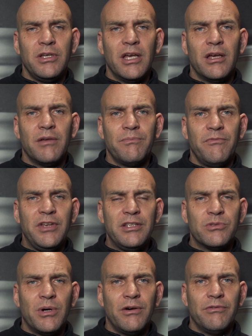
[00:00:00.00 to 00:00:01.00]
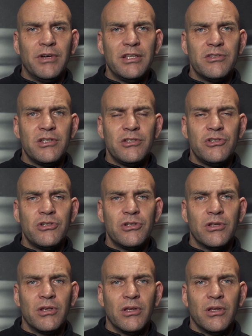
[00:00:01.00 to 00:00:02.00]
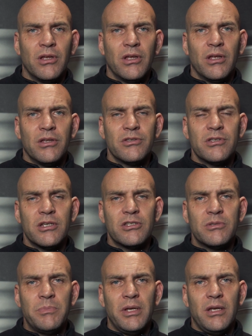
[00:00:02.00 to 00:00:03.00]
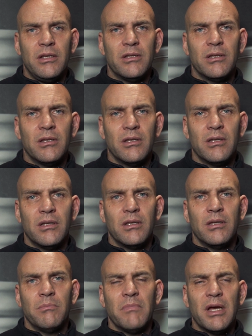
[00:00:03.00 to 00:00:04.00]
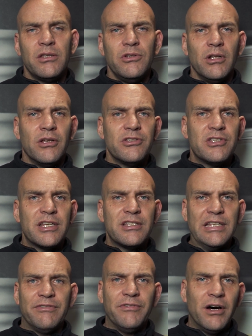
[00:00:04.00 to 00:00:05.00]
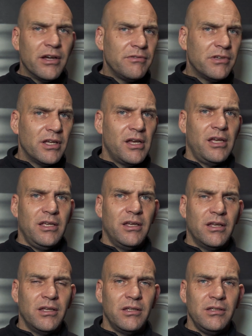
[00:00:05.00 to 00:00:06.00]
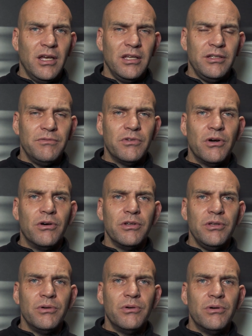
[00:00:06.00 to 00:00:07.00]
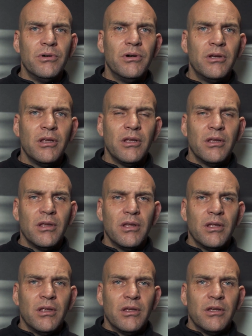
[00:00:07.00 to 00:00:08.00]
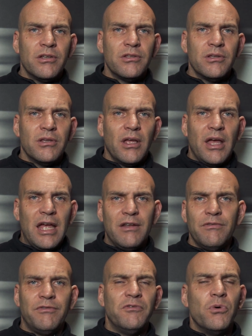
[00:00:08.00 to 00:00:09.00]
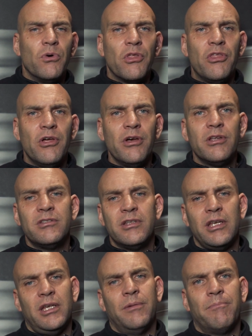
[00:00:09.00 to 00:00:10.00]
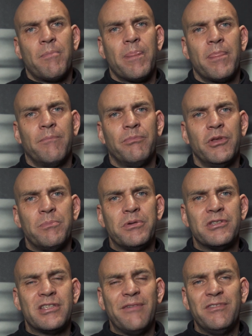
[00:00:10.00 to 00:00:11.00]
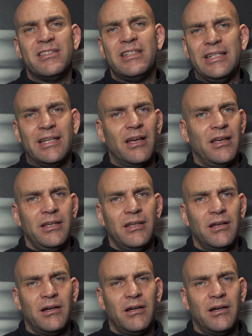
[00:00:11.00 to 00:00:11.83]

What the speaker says: you get a V12 Vantage 6-speed manual at 65k, yet you've got your N430 up at 70k.